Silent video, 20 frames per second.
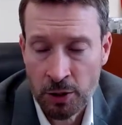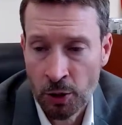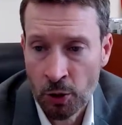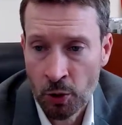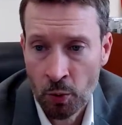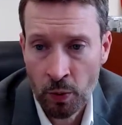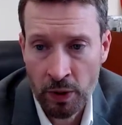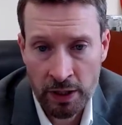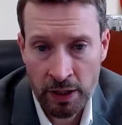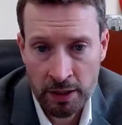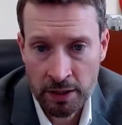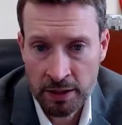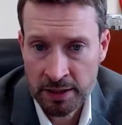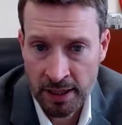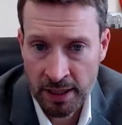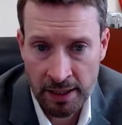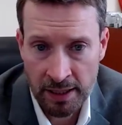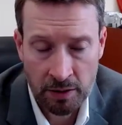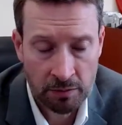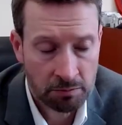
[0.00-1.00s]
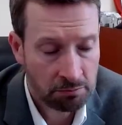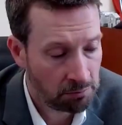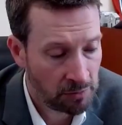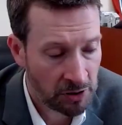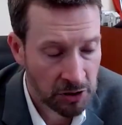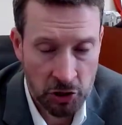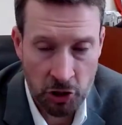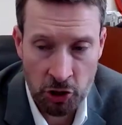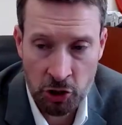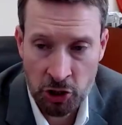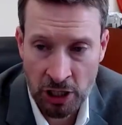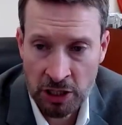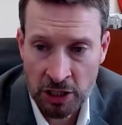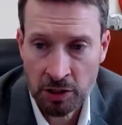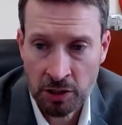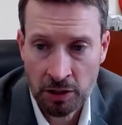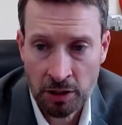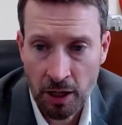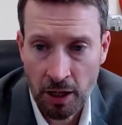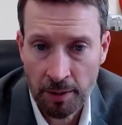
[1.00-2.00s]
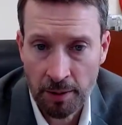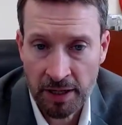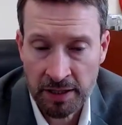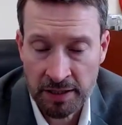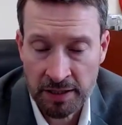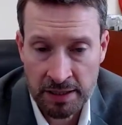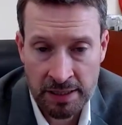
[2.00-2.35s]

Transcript: So we decided, let's just change the law